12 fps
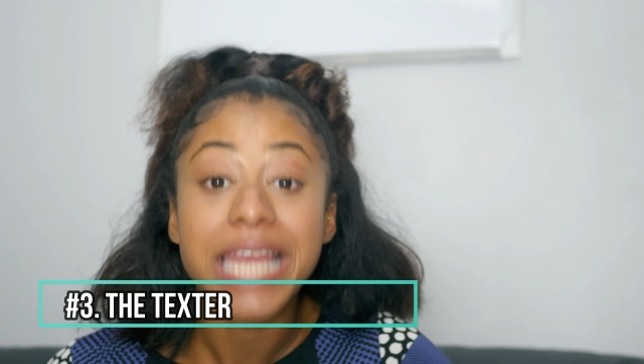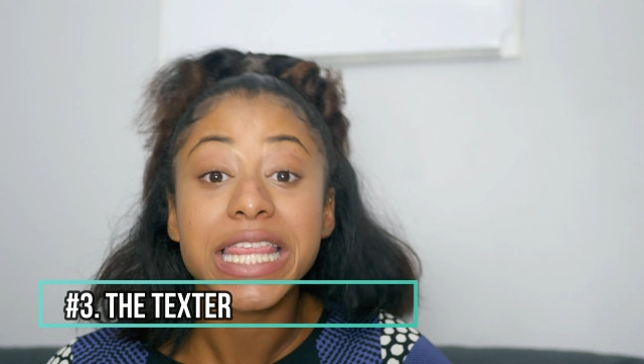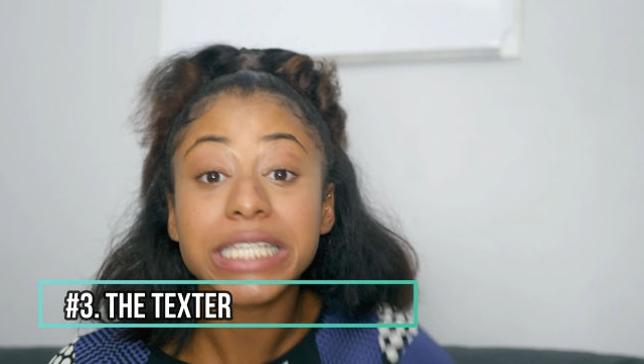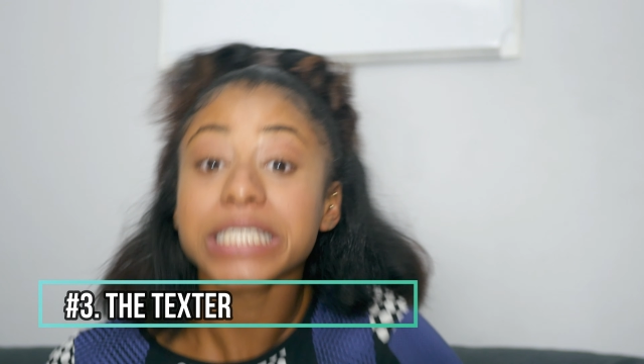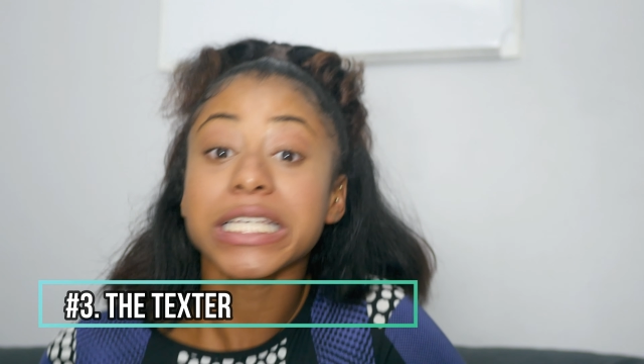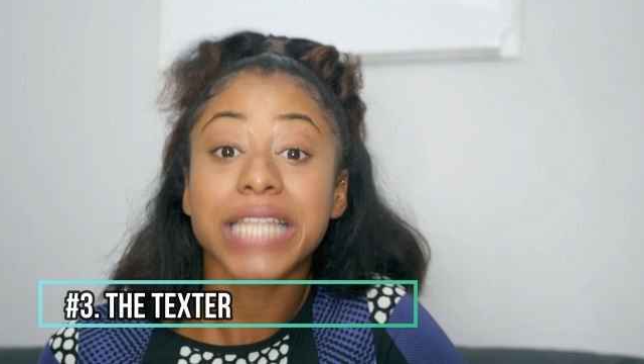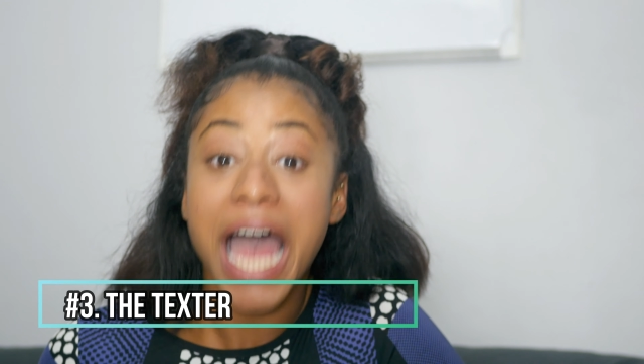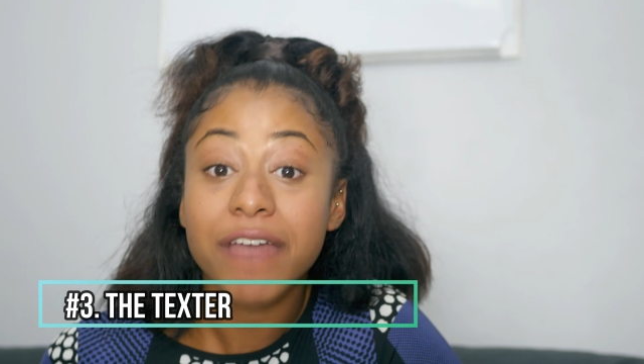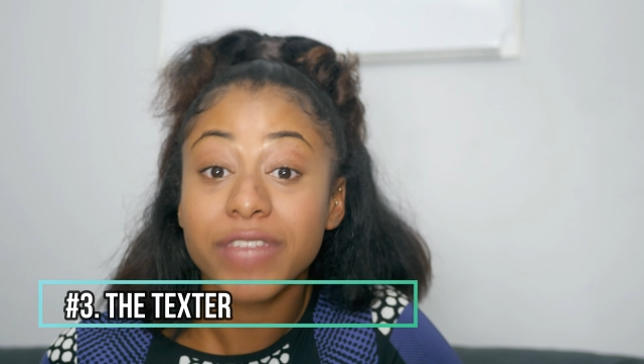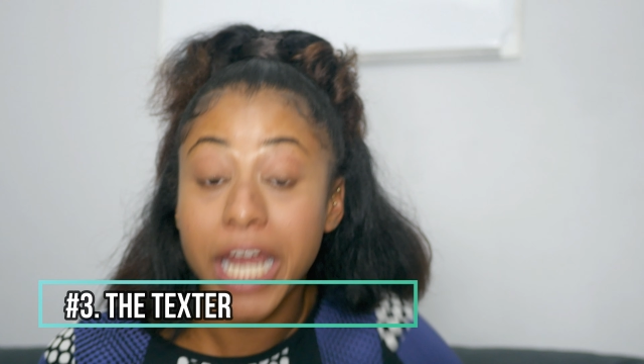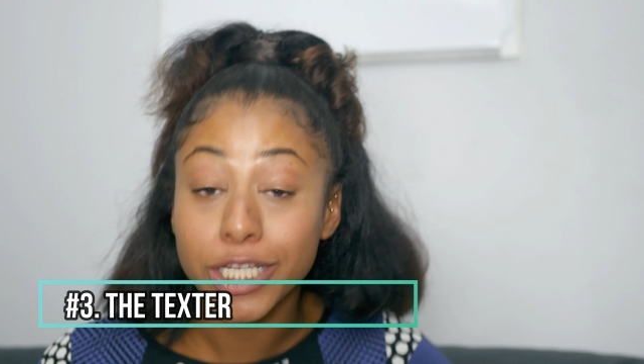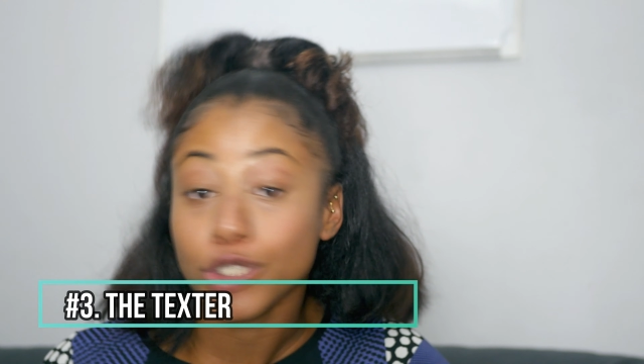This is the
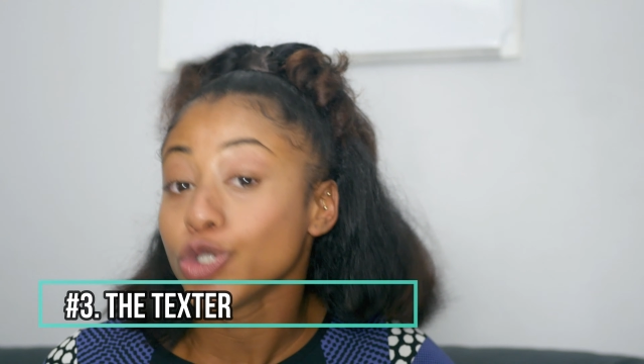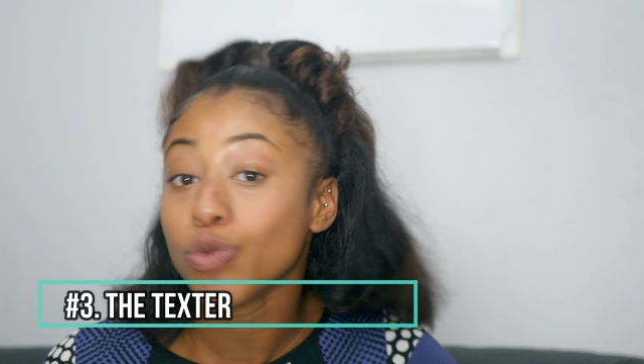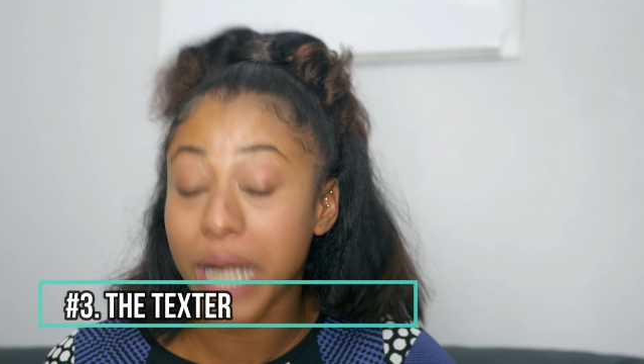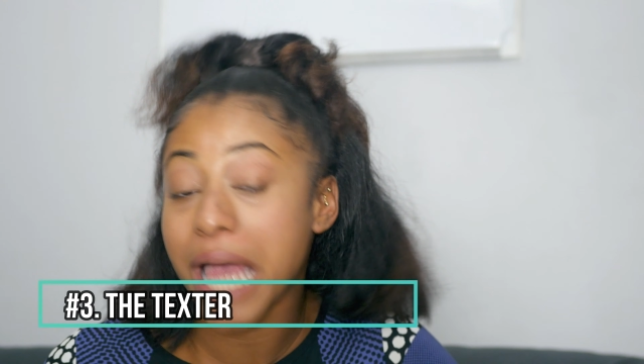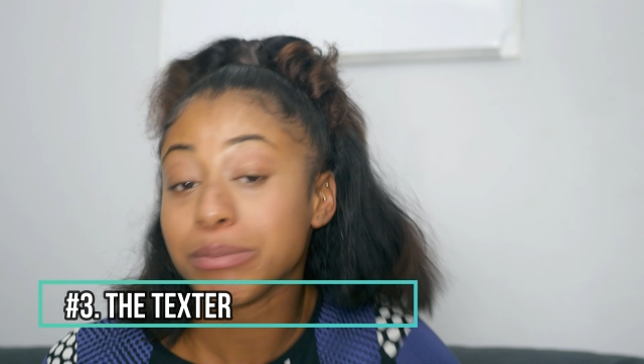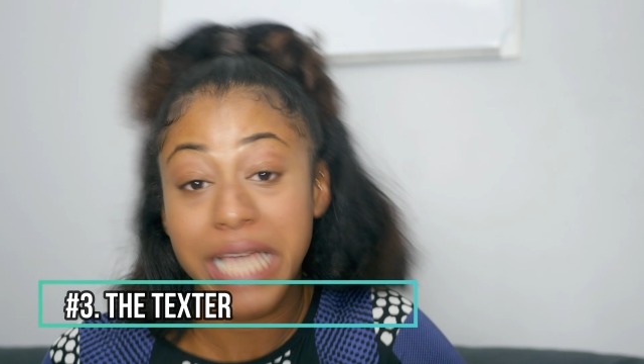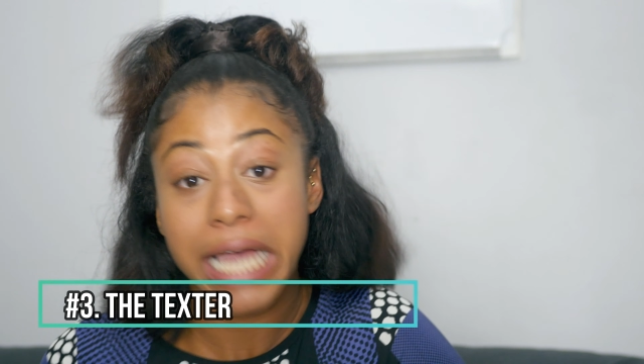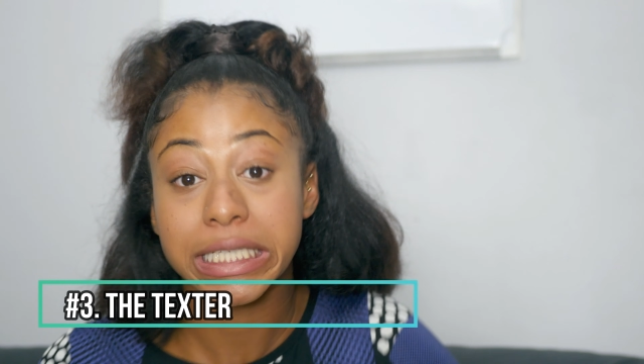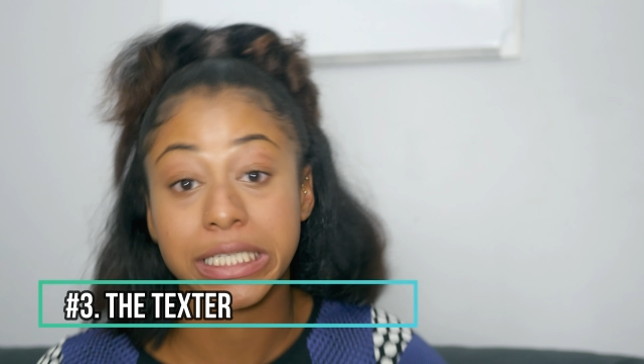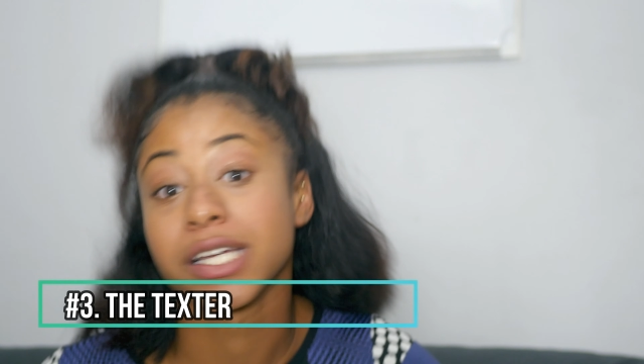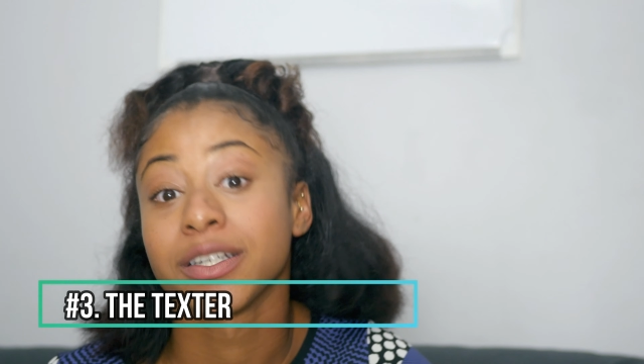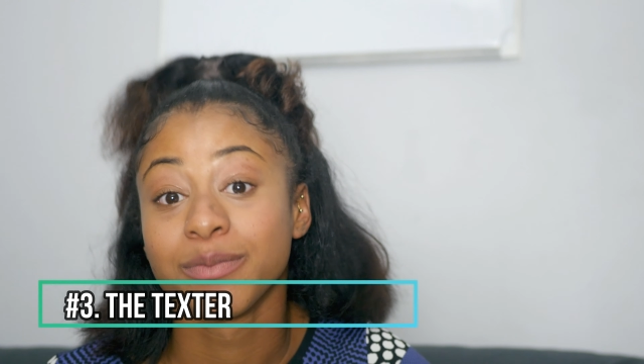laugh that I do when I'm
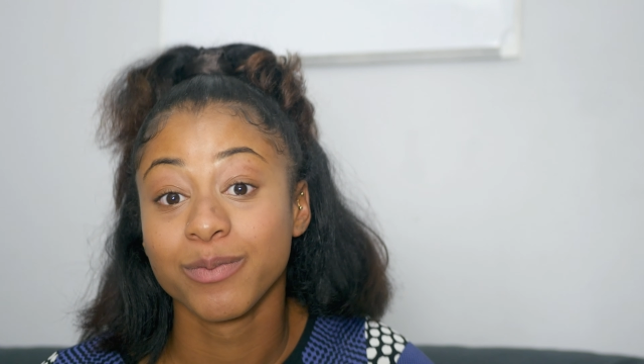texting.